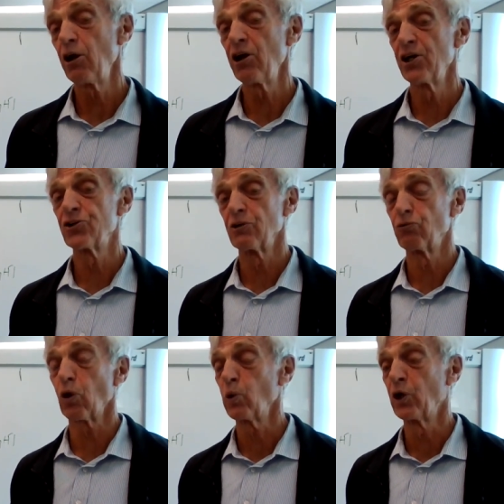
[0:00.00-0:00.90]
in
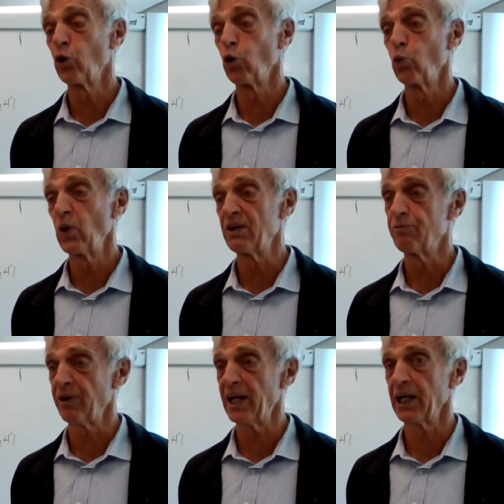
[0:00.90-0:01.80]
areas of what we call
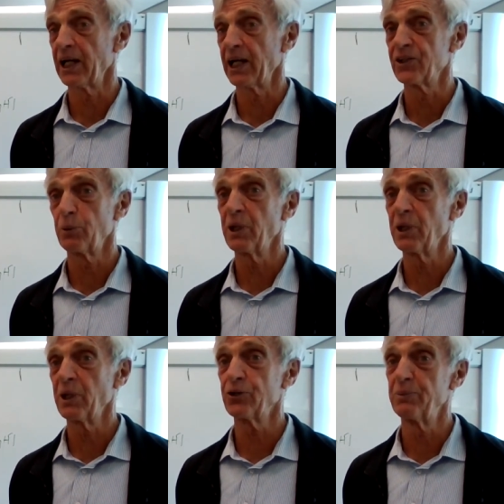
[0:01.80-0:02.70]
red flags, and
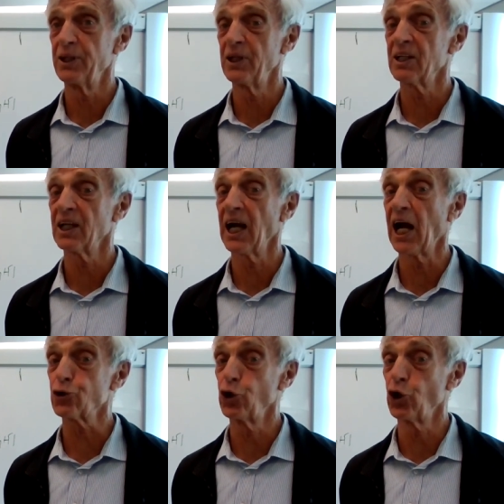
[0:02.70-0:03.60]
I'm going to be
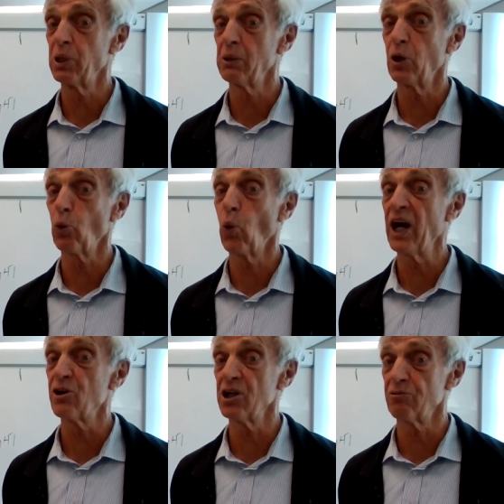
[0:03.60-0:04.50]
ask you to be a
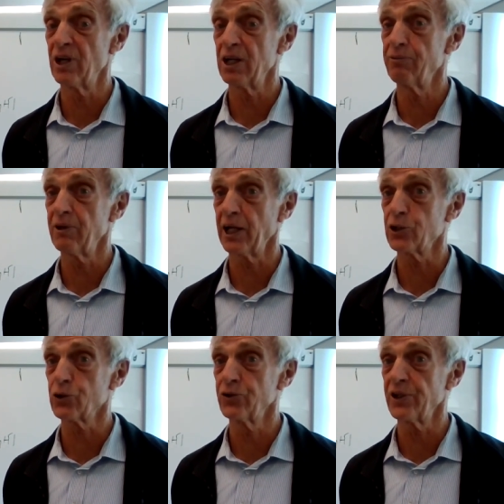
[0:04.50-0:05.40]
bit wary of red
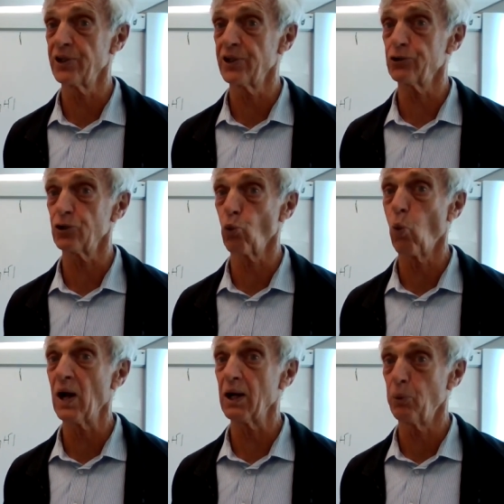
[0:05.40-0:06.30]
flags because that's just
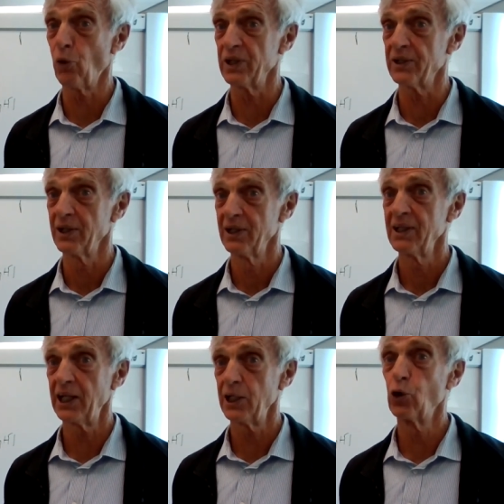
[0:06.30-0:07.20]
one point
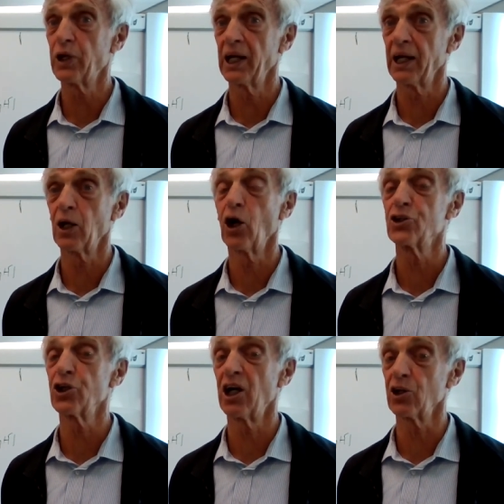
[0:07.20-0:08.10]
in looking at
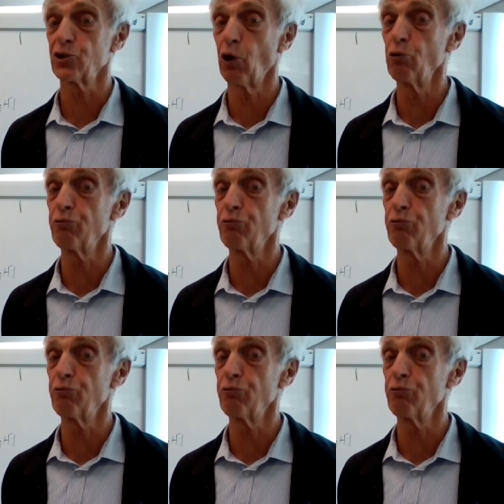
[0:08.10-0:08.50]
a child's